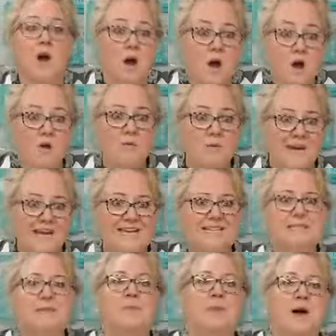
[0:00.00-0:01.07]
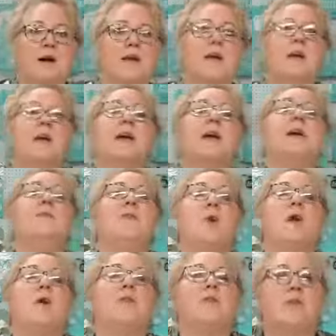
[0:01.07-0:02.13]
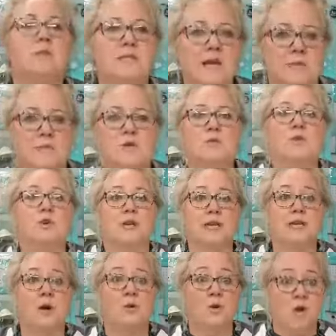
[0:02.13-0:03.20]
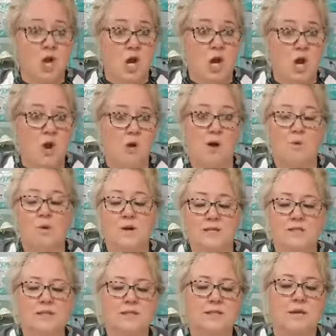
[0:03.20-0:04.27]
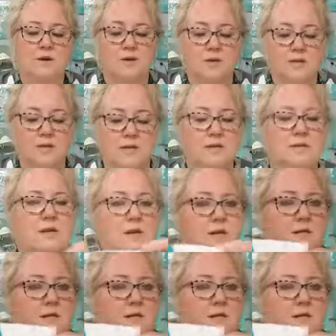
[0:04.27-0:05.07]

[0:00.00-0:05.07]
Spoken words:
always, but if you're a first-time user and don't know, I wanted to tell you this.